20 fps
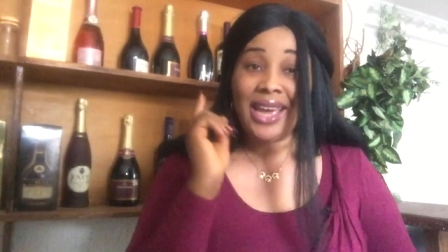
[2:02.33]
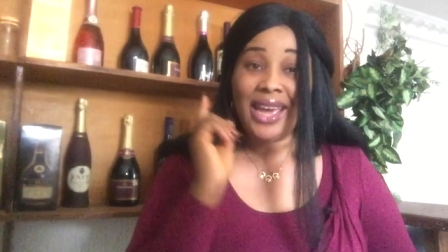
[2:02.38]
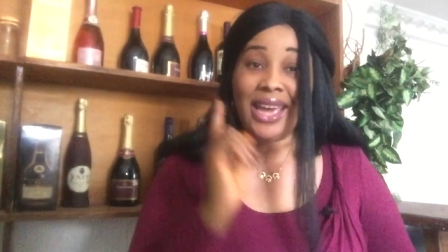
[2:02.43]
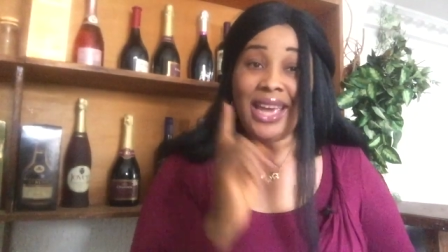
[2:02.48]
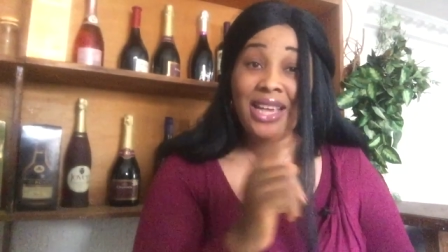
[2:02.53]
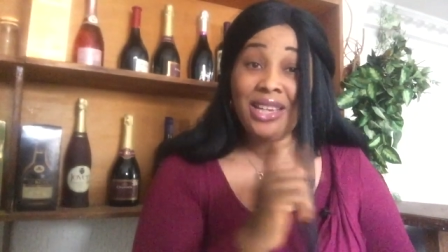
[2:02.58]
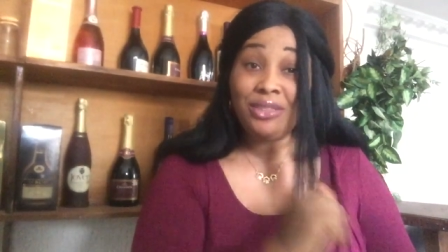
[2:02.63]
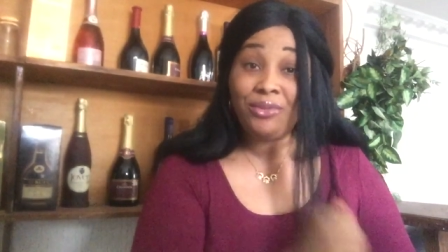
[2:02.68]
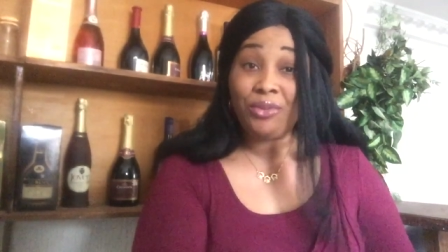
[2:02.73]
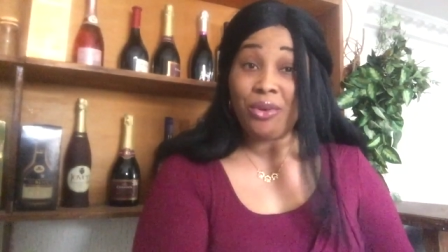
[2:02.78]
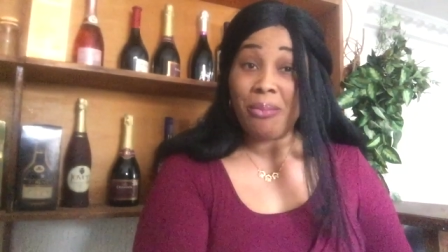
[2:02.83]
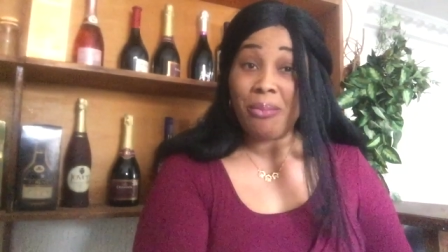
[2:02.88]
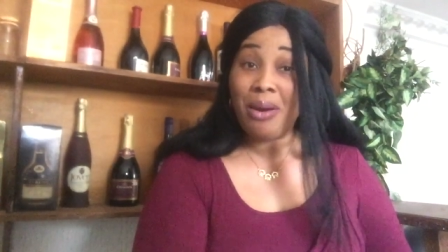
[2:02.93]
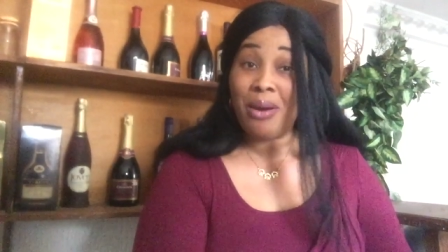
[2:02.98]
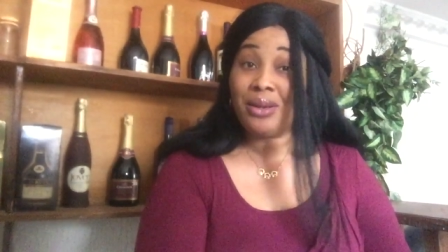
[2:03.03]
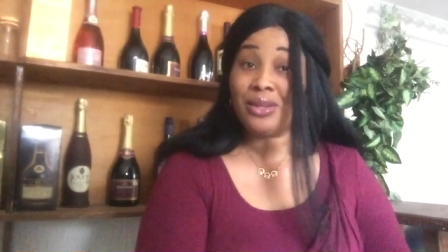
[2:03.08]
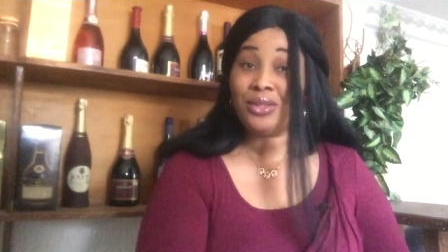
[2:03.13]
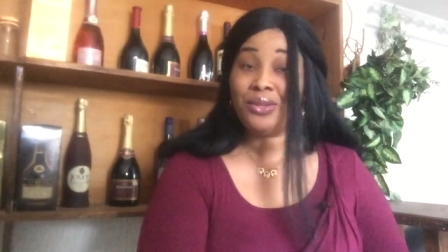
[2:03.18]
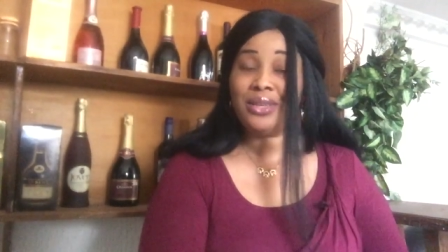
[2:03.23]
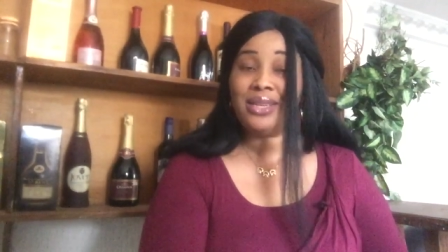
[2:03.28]
is from
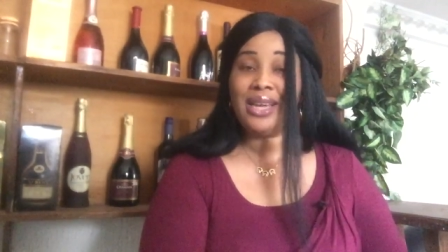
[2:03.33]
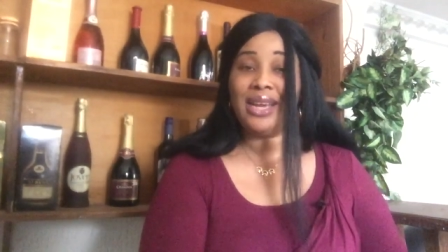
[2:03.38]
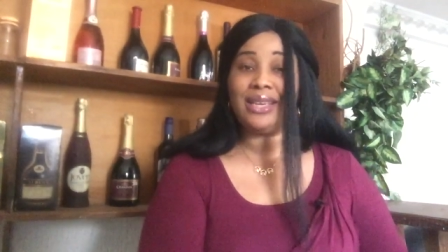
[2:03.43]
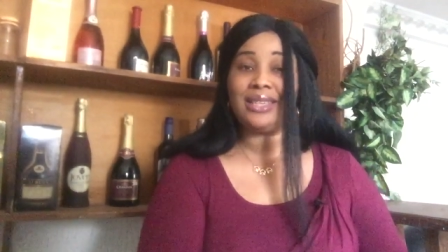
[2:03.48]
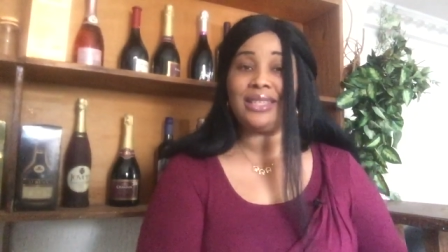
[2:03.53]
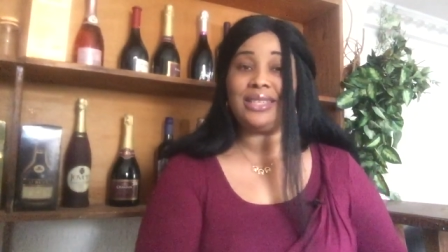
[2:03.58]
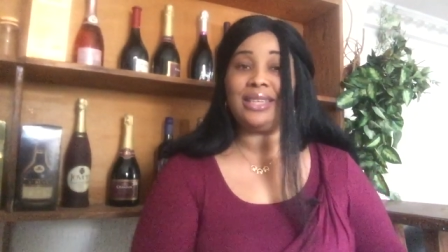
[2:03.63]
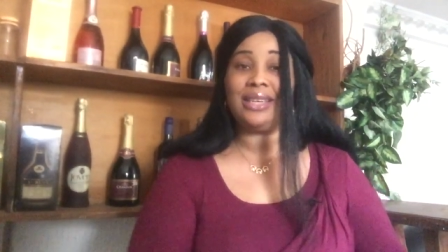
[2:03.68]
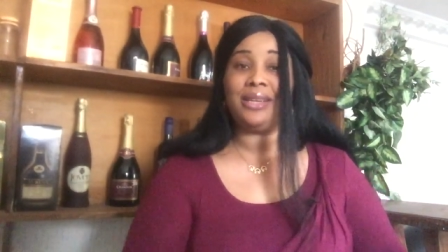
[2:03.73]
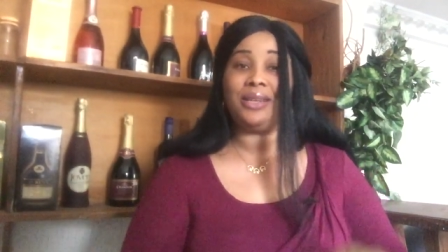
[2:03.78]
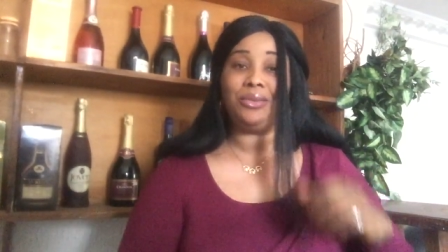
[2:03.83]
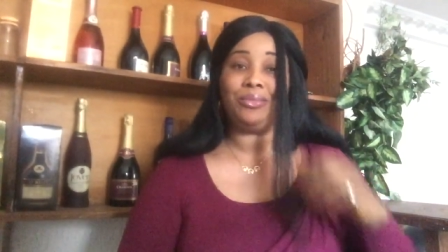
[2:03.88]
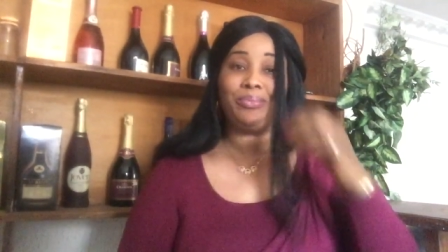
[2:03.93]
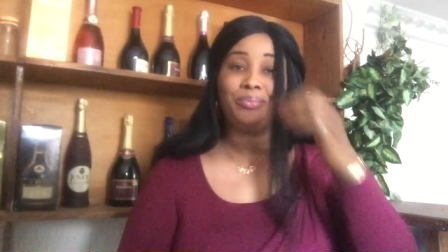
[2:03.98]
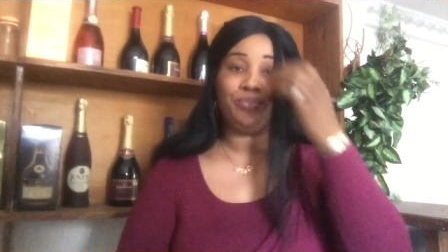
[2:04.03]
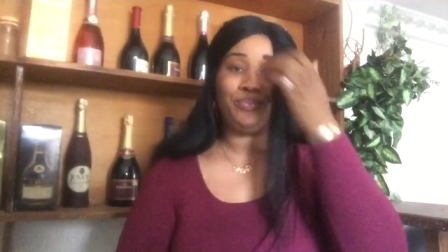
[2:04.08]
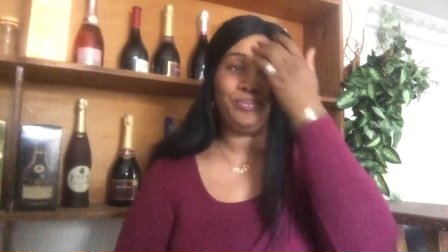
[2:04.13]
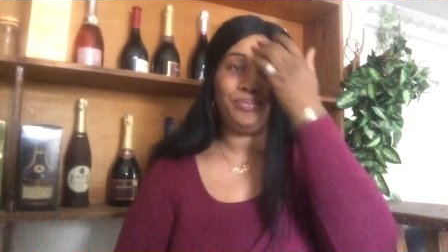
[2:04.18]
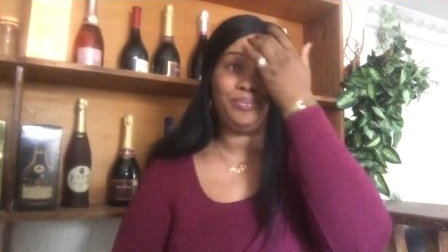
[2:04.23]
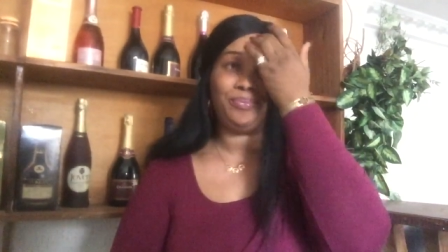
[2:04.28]
our zodiac sign.
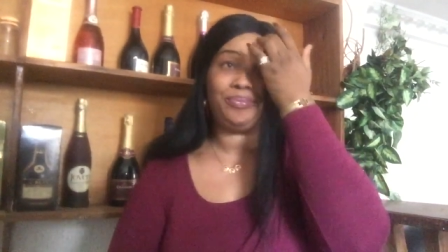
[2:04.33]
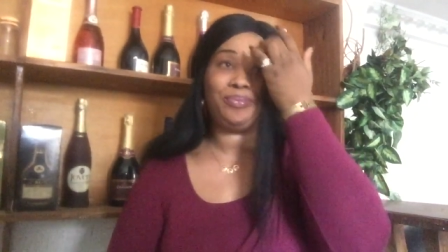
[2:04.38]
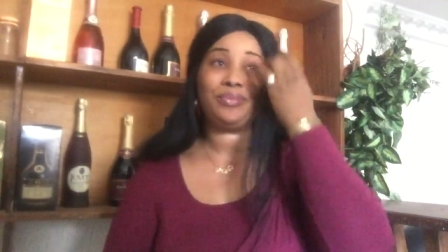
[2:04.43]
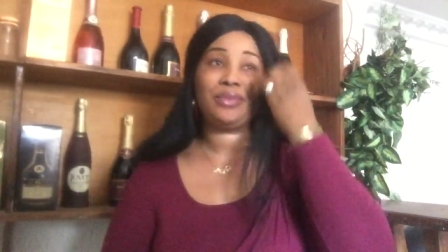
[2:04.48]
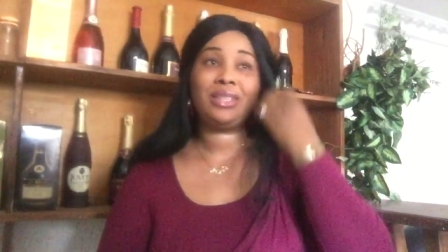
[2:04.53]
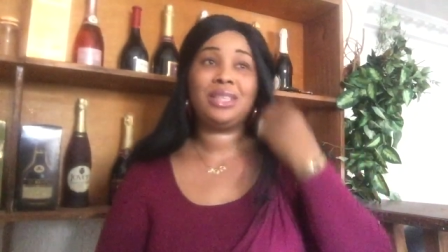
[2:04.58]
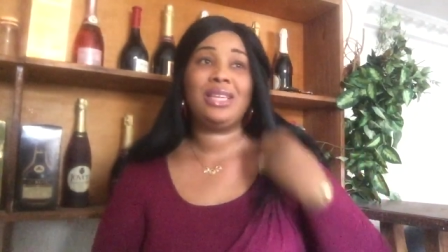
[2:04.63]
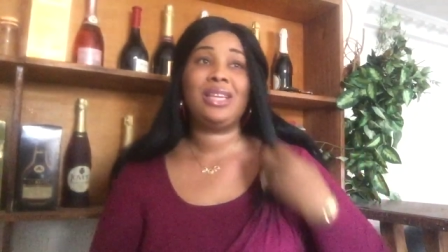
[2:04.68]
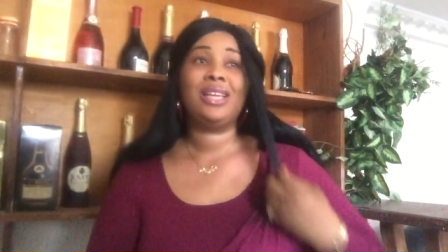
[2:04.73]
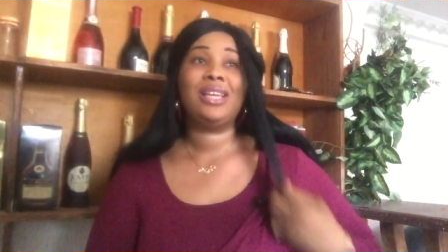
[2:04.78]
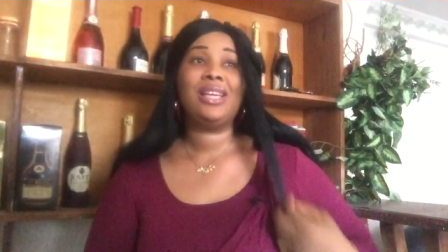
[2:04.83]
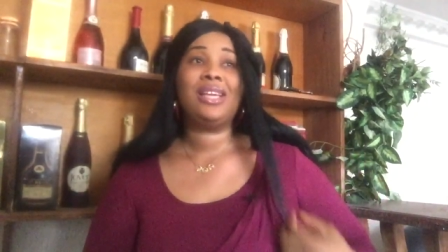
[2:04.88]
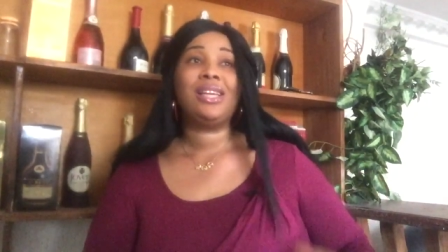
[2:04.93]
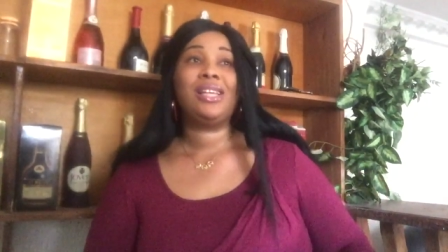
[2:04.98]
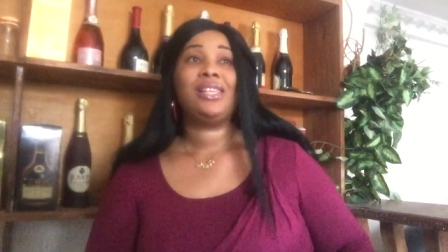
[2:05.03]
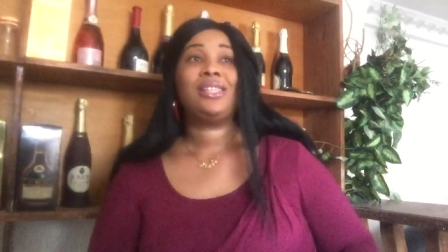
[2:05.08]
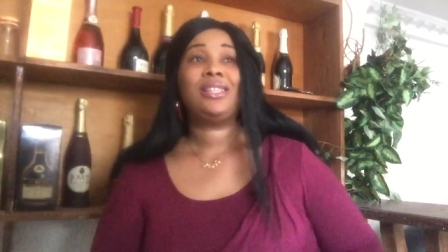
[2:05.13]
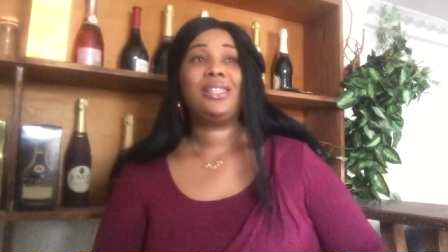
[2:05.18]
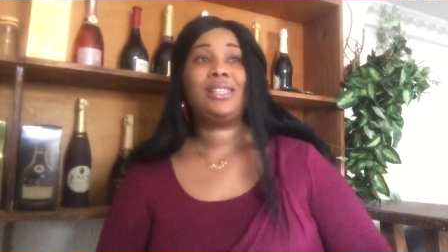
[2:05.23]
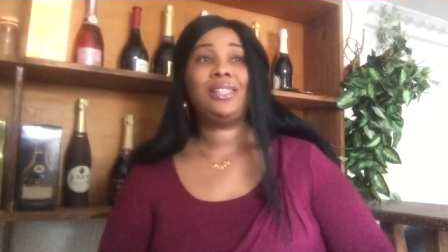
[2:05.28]

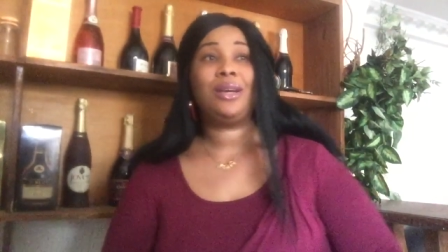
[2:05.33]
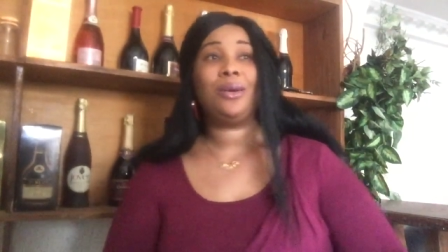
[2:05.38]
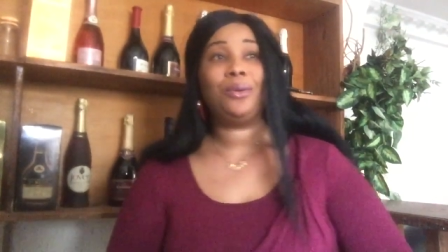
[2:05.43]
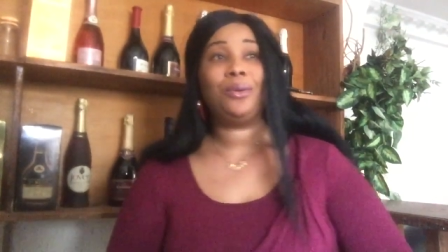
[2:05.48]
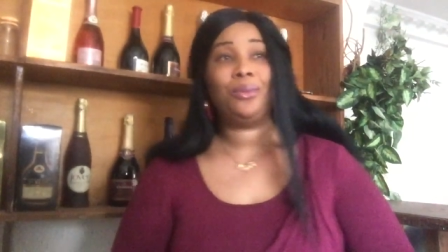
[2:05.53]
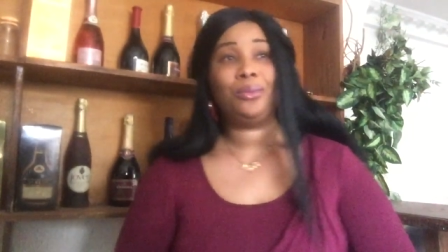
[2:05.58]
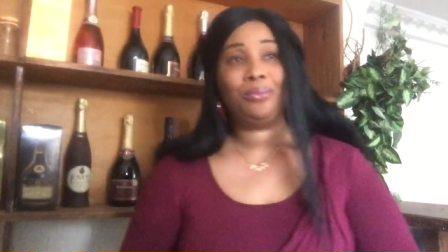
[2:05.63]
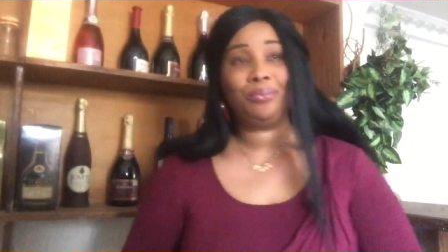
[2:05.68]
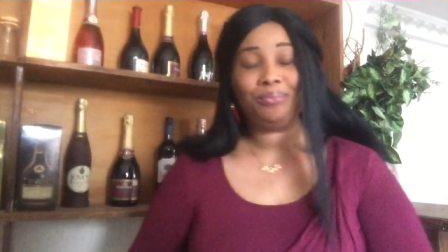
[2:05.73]
So,